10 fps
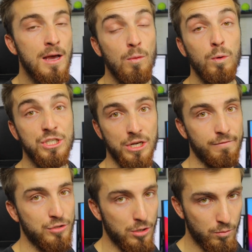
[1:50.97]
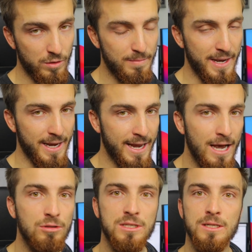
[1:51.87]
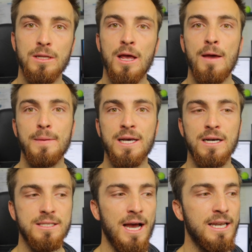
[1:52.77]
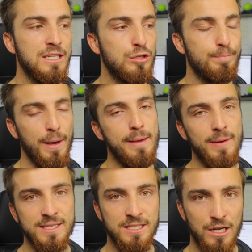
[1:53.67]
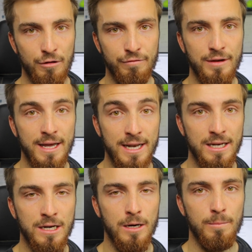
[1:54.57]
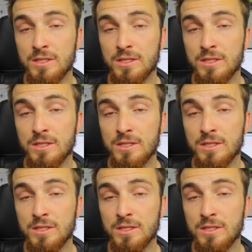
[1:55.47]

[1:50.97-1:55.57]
which I've talked with my accountant, because I need to pay myself an income.